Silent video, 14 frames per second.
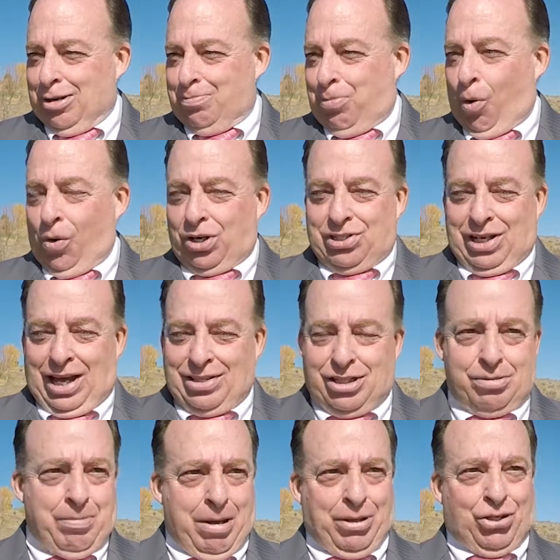pork slices,
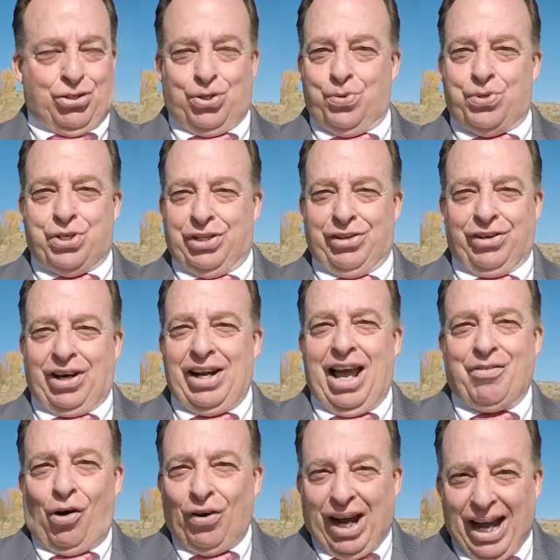maybe sushi. They're going to have
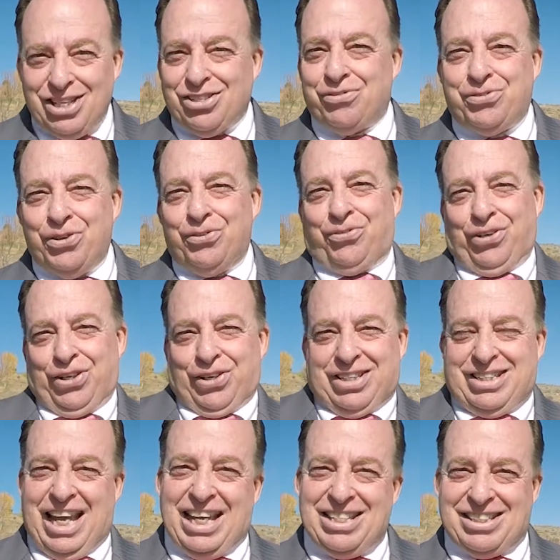all kinds of food for you to
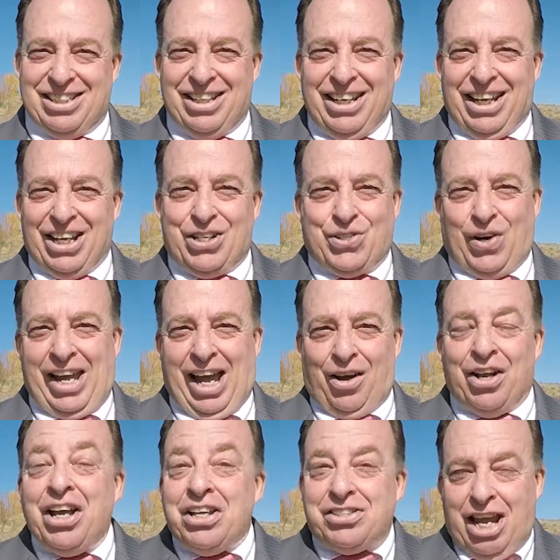taste and try out.
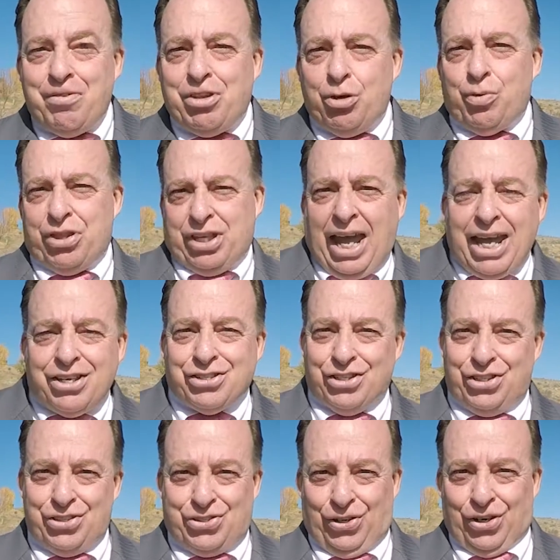Same thing with cakes and
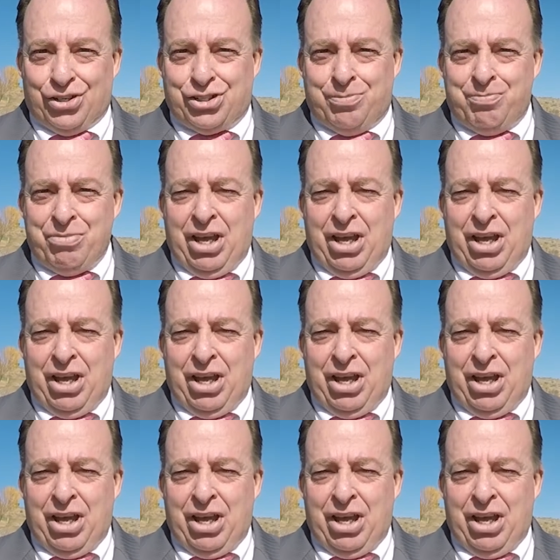desserts.